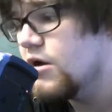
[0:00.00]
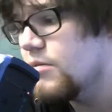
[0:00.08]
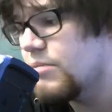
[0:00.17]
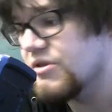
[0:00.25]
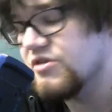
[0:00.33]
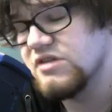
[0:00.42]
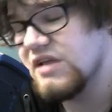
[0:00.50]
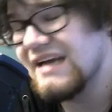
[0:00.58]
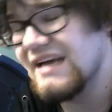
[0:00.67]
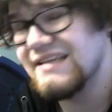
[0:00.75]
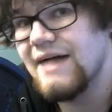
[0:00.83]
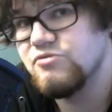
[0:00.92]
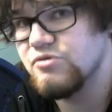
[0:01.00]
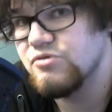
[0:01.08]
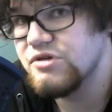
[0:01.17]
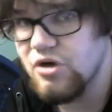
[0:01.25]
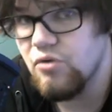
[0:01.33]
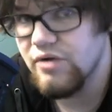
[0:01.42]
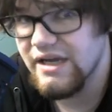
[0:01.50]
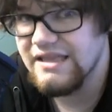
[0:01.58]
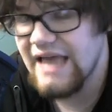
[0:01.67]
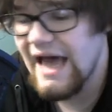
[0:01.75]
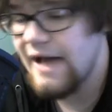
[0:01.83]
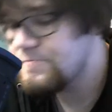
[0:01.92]
but there's a lot of times where you don't
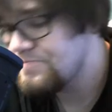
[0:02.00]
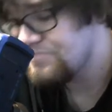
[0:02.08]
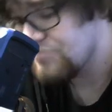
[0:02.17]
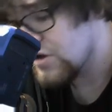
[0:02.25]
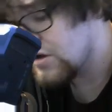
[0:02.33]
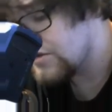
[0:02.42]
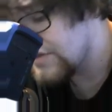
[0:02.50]
get that. Then